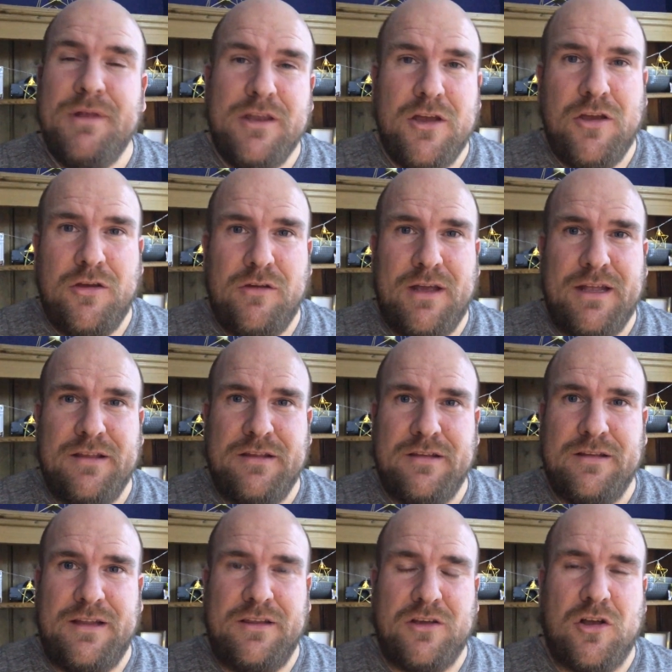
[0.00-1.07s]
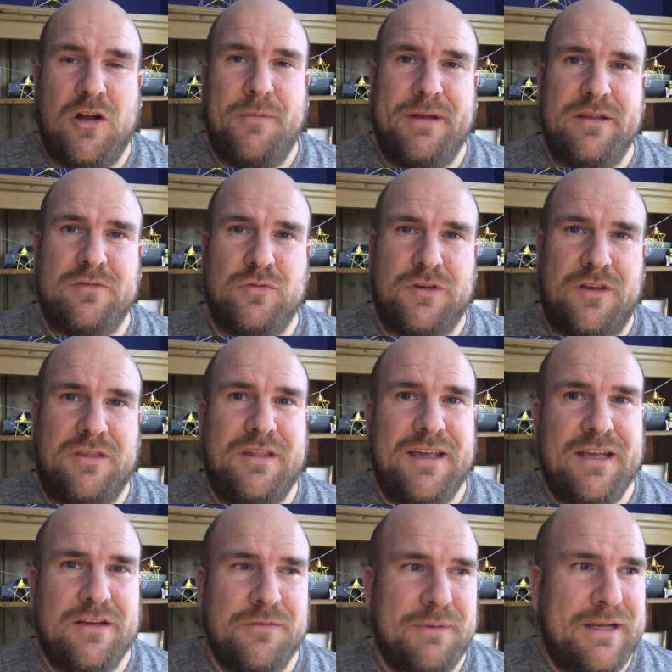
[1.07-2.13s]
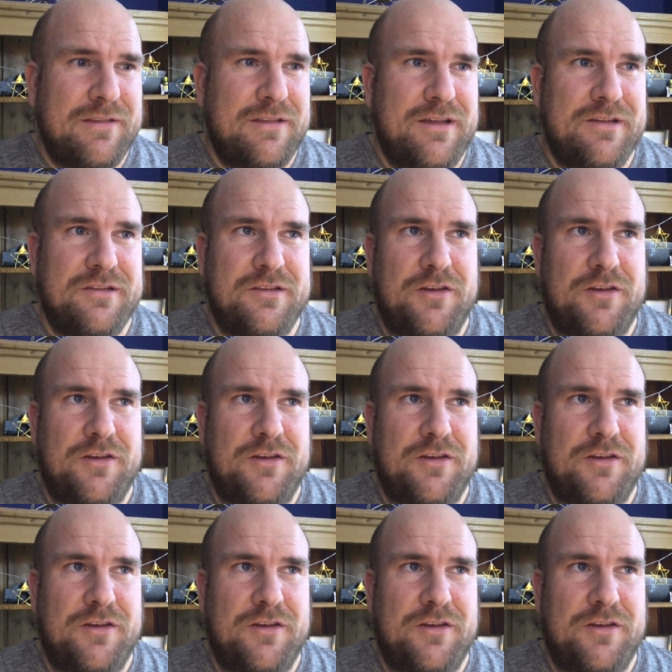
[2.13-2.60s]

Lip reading: know in the comments what you think about this.